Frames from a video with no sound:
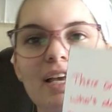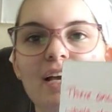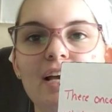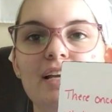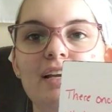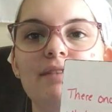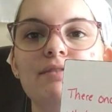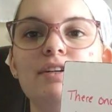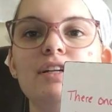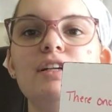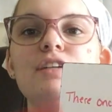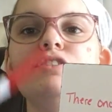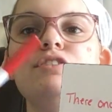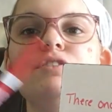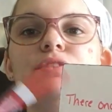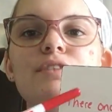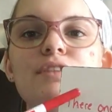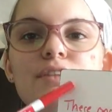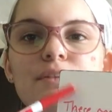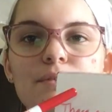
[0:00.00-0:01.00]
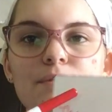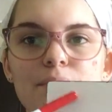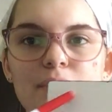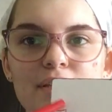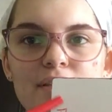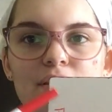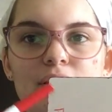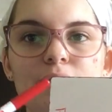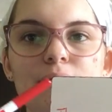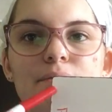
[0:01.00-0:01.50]
And I'm going to do the
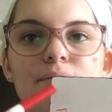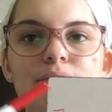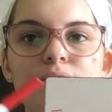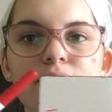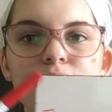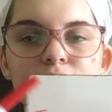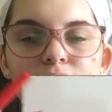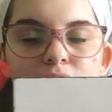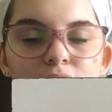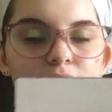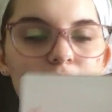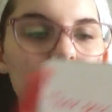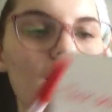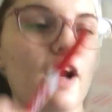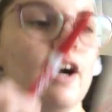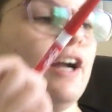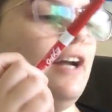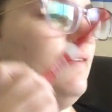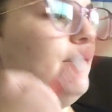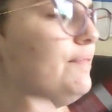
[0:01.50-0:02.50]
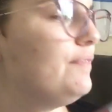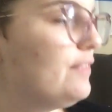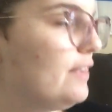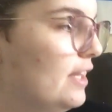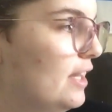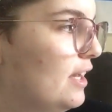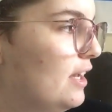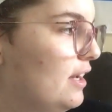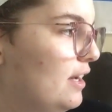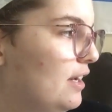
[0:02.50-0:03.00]
rhythm. All right?
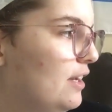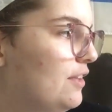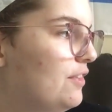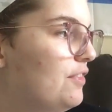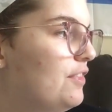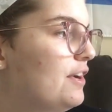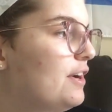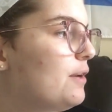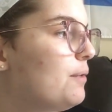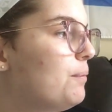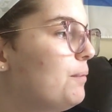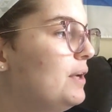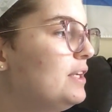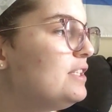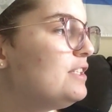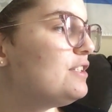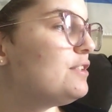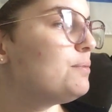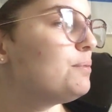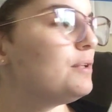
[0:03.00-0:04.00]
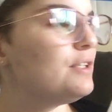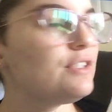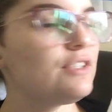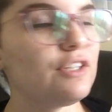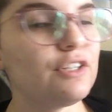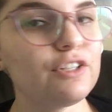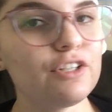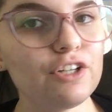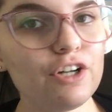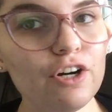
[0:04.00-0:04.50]
There once was
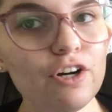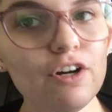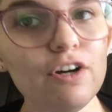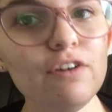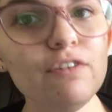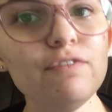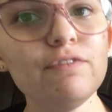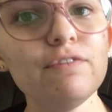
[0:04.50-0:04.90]
a girl